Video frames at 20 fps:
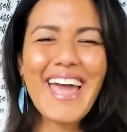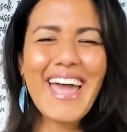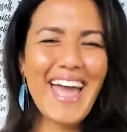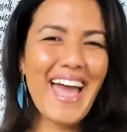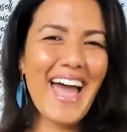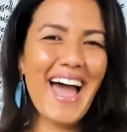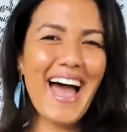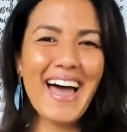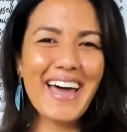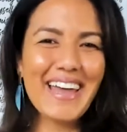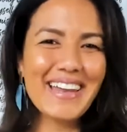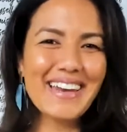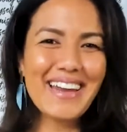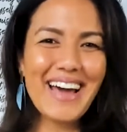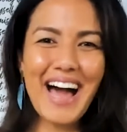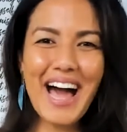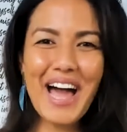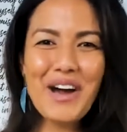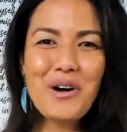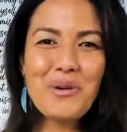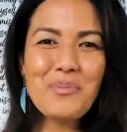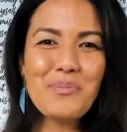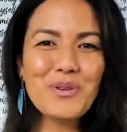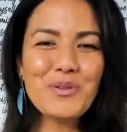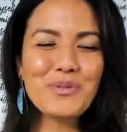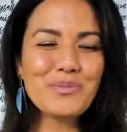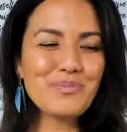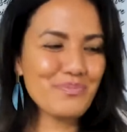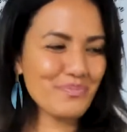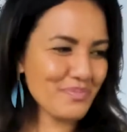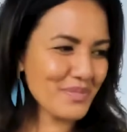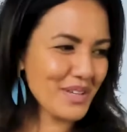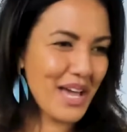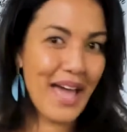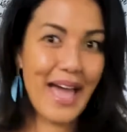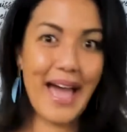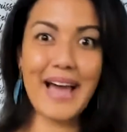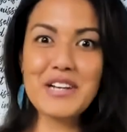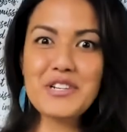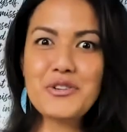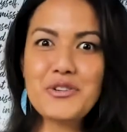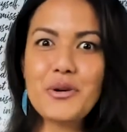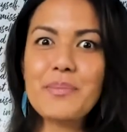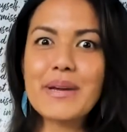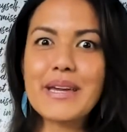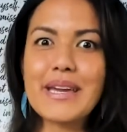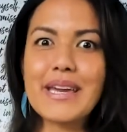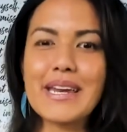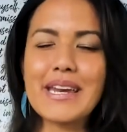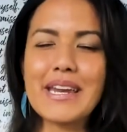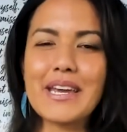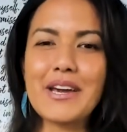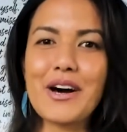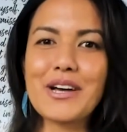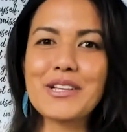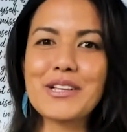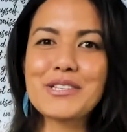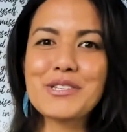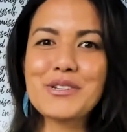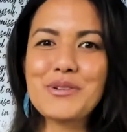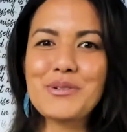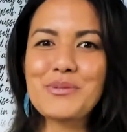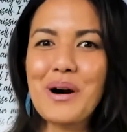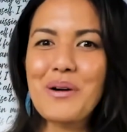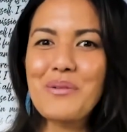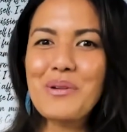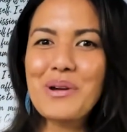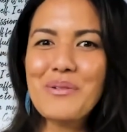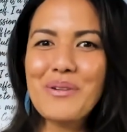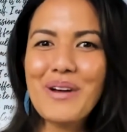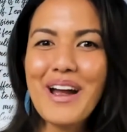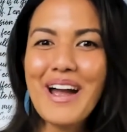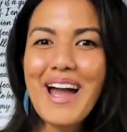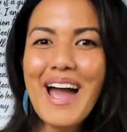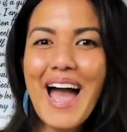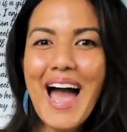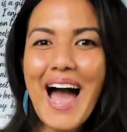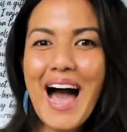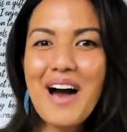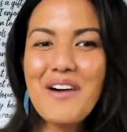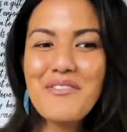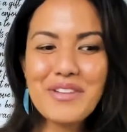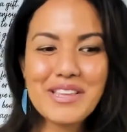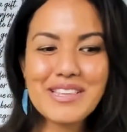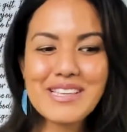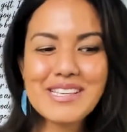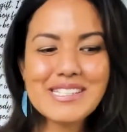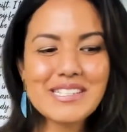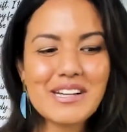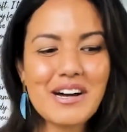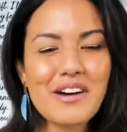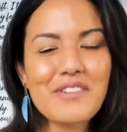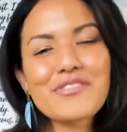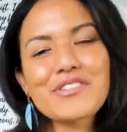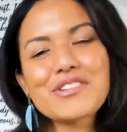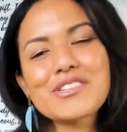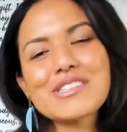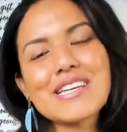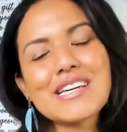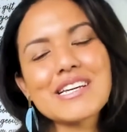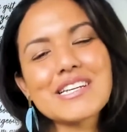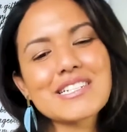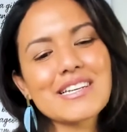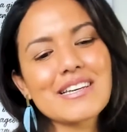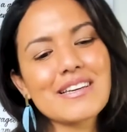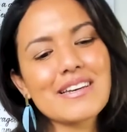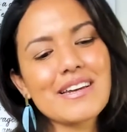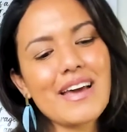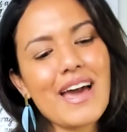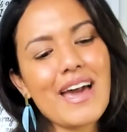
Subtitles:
And I hope you had your bikini on too while we were having this conversation.